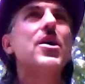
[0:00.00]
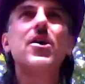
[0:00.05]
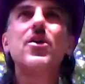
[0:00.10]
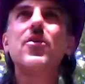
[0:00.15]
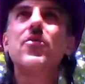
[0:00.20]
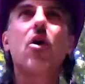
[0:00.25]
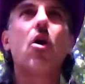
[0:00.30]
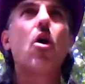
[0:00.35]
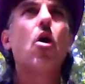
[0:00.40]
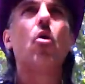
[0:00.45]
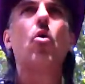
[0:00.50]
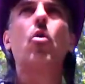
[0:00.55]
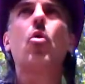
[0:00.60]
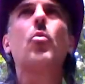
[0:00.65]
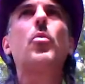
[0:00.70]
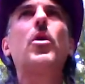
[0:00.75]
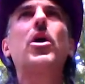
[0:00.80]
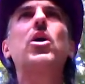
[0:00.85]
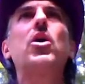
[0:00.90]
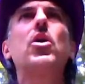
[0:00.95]
the whole
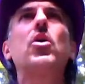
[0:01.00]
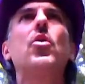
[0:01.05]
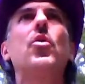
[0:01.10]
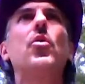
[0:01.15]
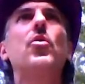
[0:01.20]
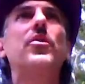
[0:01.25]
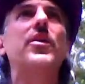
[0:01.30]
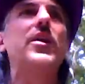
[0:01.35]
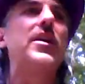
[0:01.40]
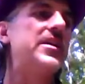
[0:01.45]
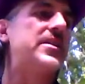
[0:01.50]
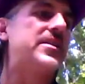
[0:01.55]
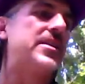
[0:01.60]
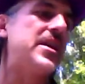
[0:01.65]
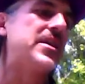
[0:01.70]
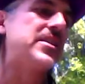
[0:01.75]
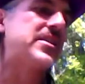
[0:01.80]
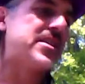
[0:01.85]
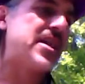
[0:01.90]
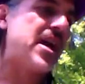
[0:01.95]
world is
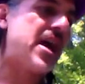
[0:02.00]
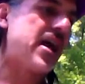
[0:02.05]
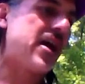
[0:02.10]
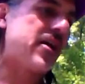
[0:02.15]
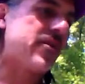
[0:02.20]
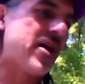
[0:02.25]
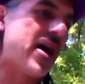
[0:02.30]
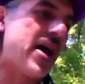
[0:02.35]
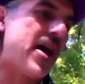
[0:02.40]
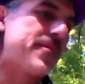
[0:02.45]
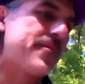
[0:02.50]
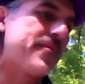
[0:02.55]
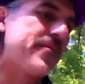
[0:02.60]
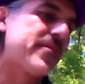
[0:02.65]
his thing, right?